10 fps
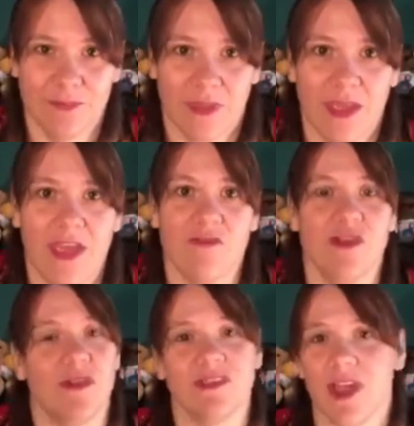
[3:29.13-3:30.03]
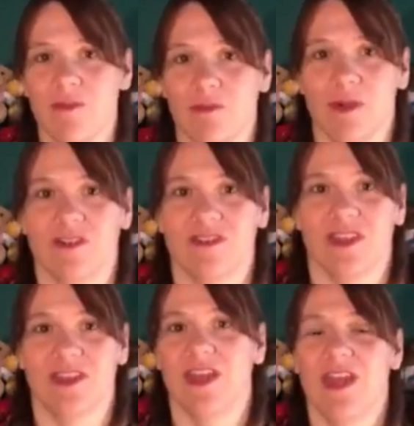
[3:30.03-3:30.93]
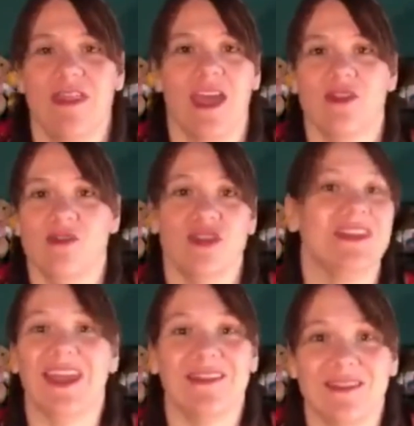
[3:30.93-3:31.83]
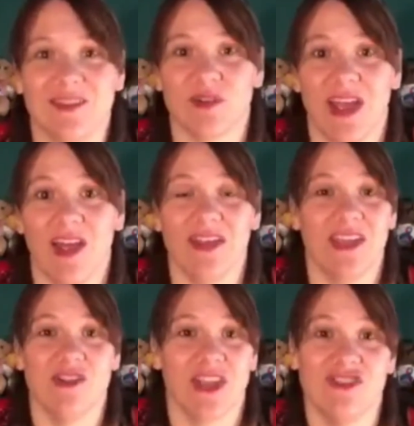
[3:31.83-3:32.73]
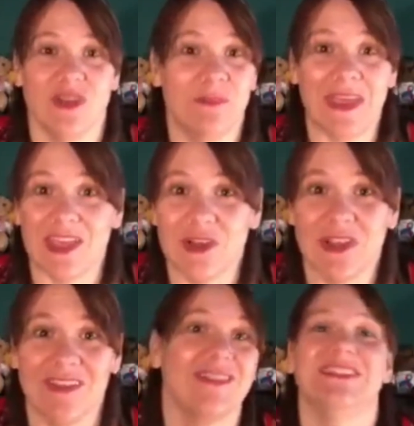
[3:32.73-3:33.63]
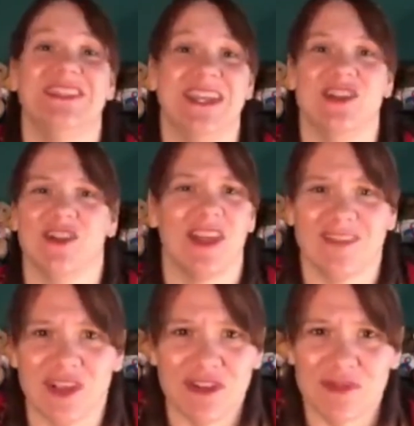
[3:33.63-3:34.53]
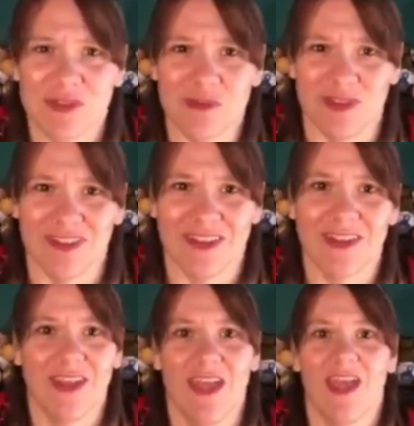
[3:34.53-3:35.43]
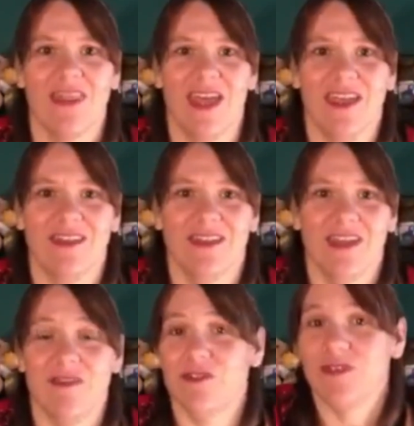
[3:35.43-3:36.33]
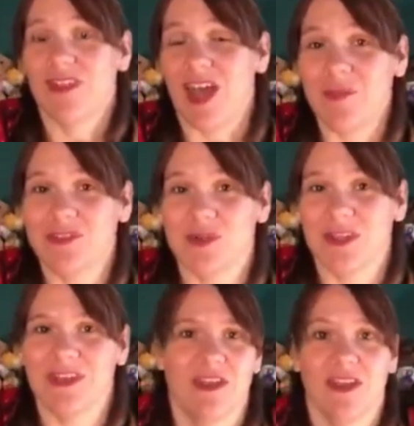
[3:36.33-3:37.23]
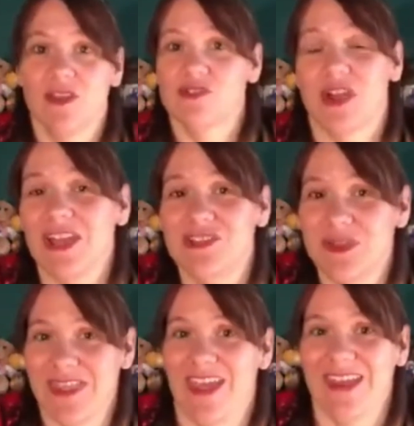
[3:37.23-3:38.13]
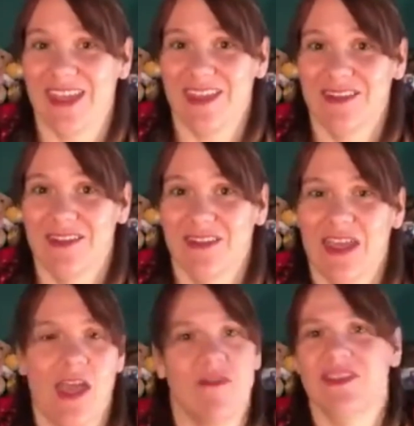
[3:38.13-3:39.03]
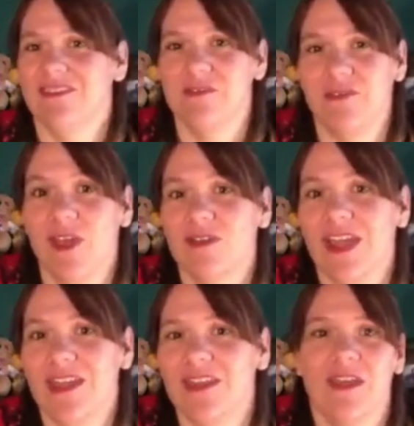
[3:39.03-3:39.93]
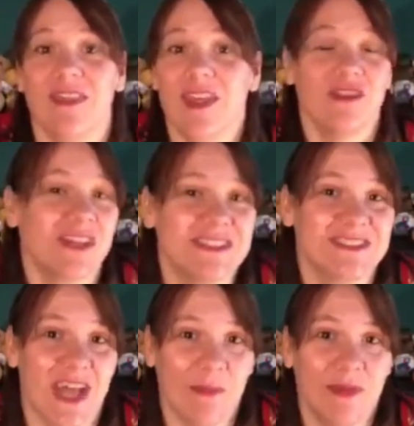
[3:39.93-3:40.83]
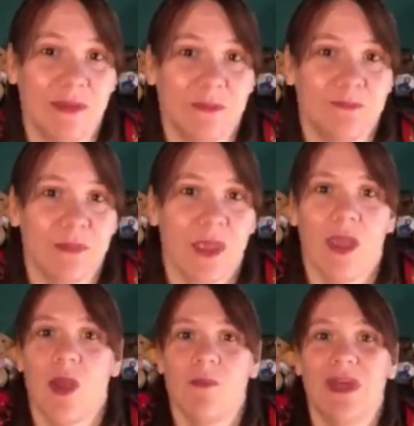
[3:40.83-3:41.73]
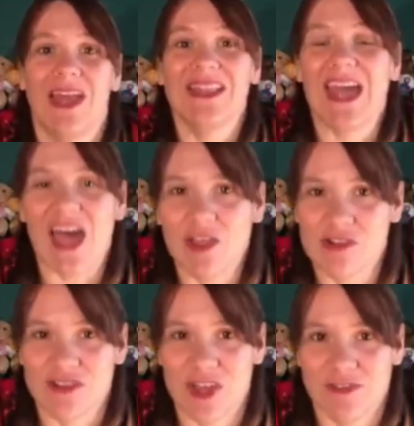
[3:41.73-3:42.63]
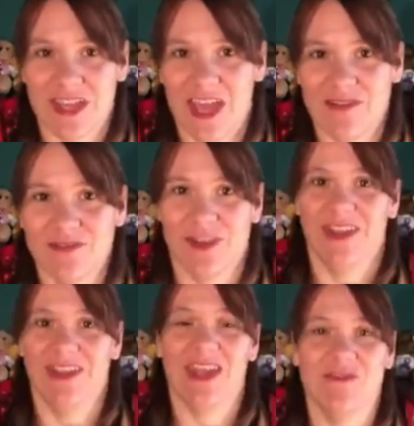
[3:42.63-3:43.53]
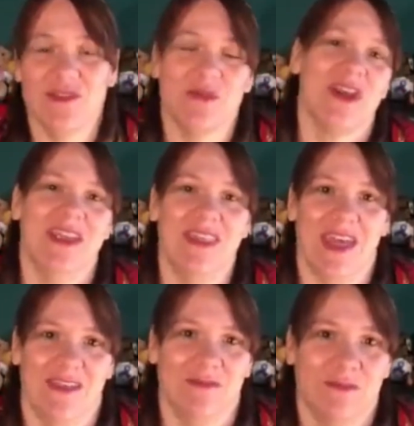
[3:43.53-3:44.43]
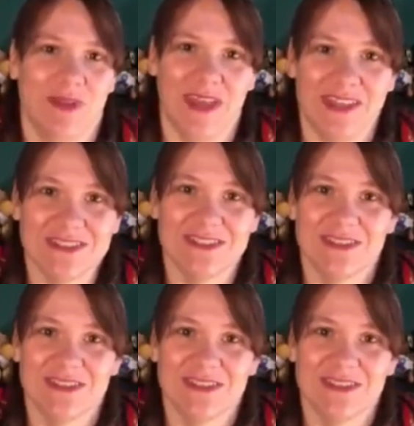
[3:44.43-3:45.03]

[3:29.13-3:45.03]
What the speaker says: If you're the type of person that usually dances around in your kitchen baking cookies, listening to crazy Christmas music, then if you feel up to it, try doing that again. If it doesn't feel right, then you can stop. But allow yourself to have fun if you are in that place.